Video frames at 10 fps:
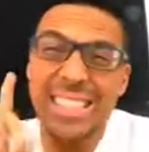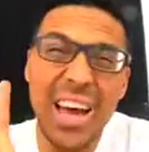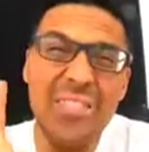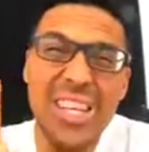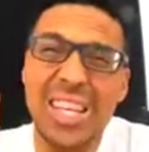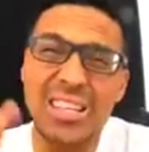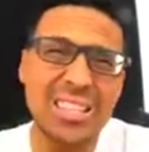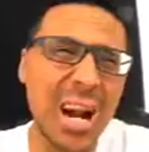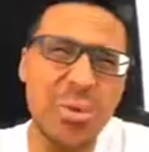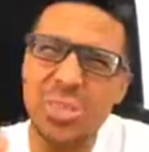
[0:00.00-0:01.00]
7
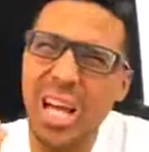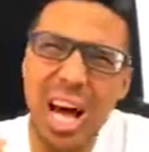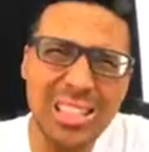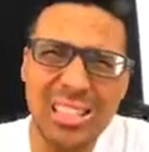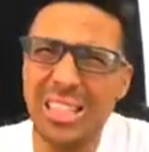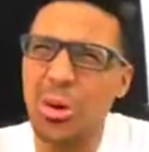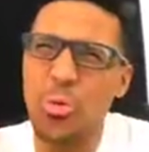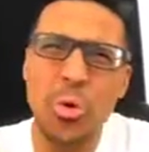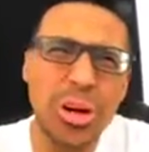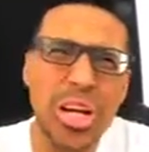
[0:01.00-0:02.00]
years that I was hustling
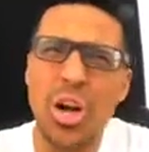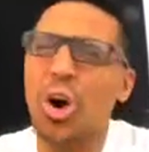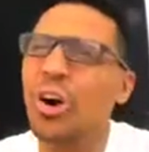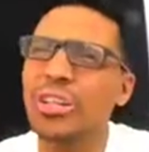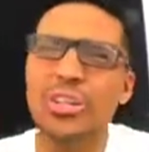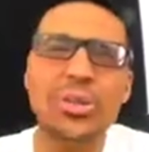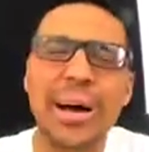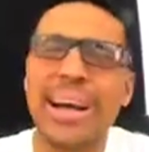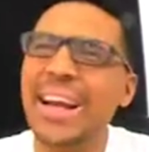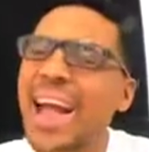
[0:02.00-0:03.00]
and working hard and
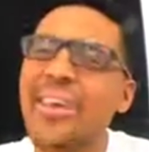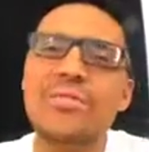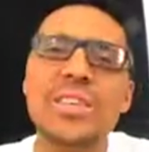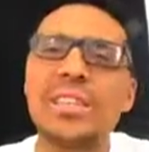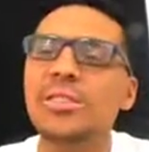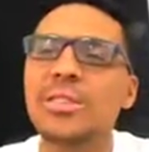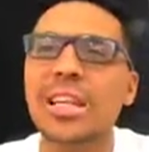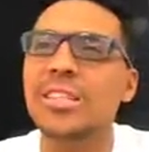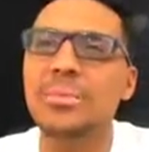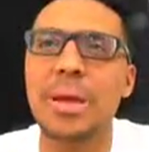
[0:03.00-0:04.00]
trying every single
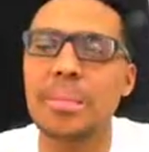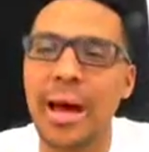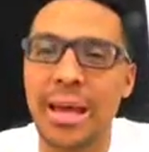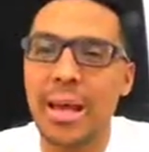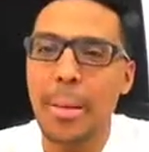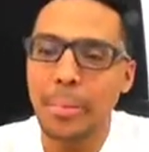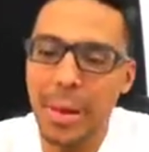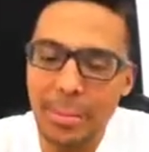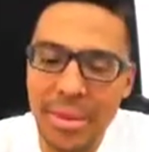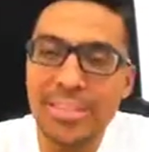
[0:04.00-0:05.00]
thing to make
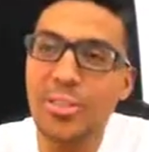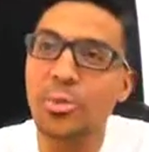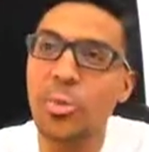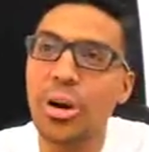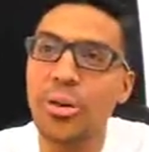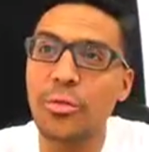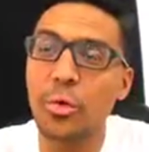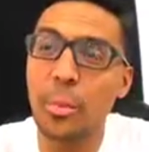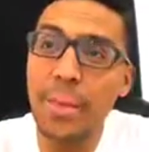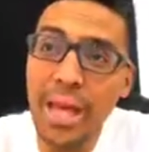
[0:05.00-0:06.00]
my business work
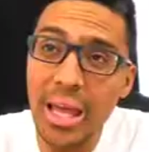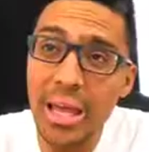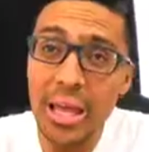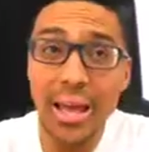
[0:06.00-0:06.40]
for me,